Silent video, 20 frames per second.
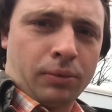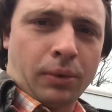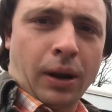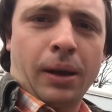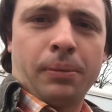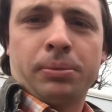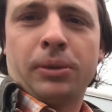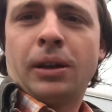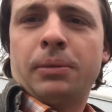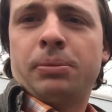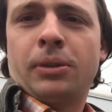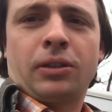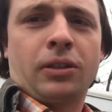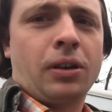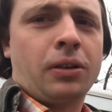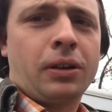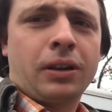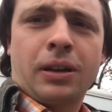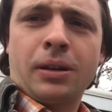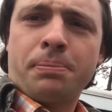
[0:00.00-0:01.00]
ramped up the
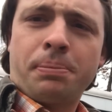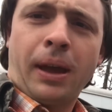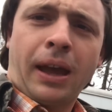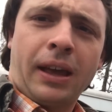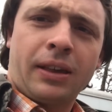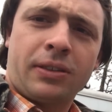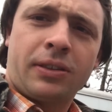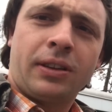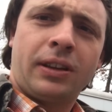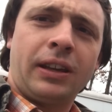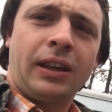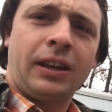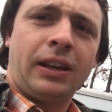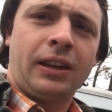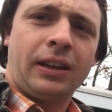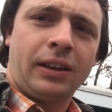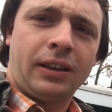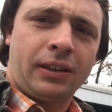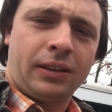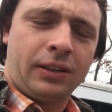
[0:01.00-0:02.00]
towing
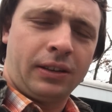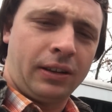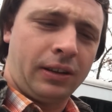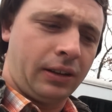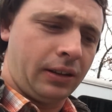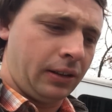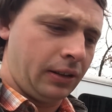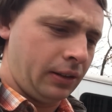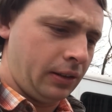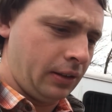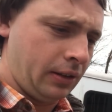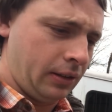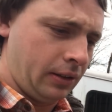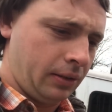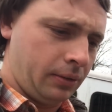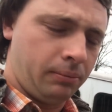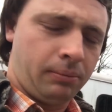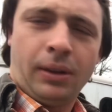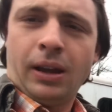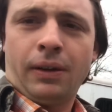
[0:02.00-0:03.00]
capacity and
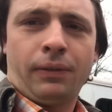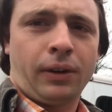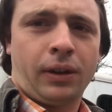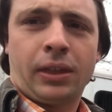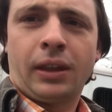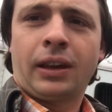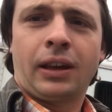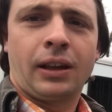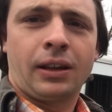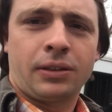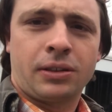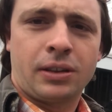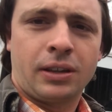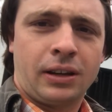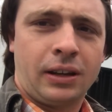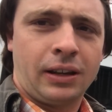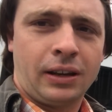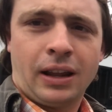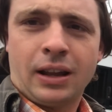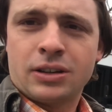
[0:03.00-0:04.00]
the everything else in
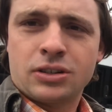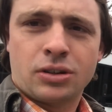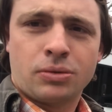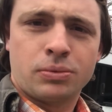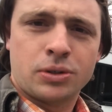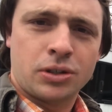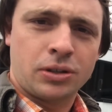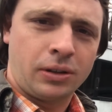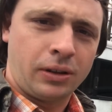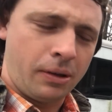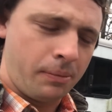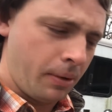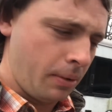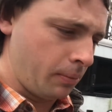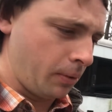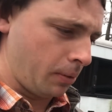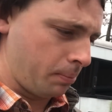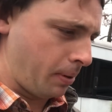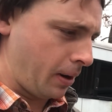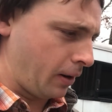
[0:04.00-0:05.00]
it. Engine was a little bit
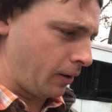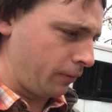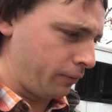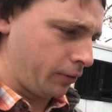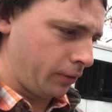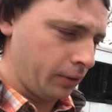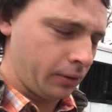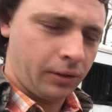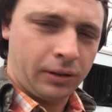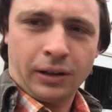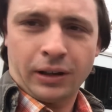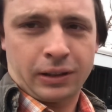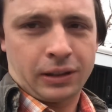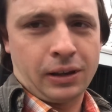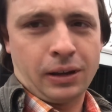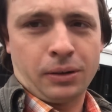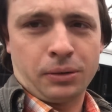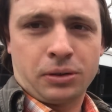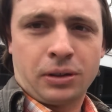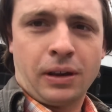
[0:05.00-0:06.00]
more powerful. It's like
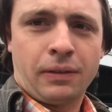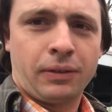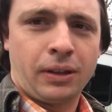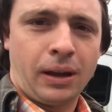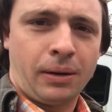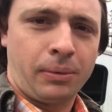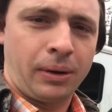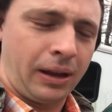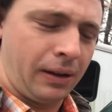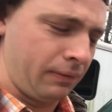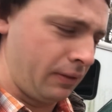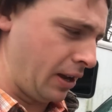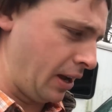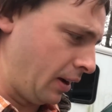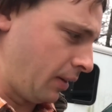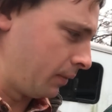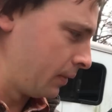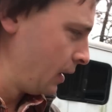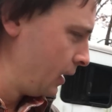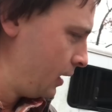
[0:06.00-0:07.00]
the 07 that we have
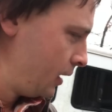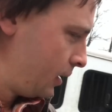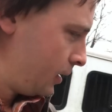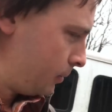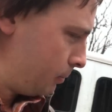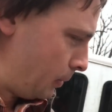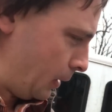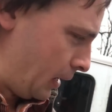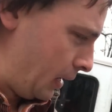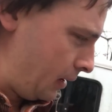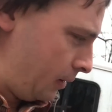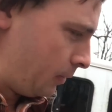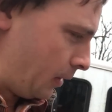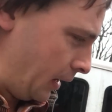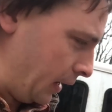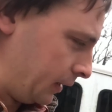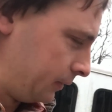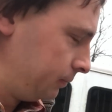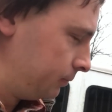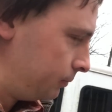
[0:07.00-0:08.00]
now. But
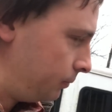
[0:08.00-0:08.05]
anyway,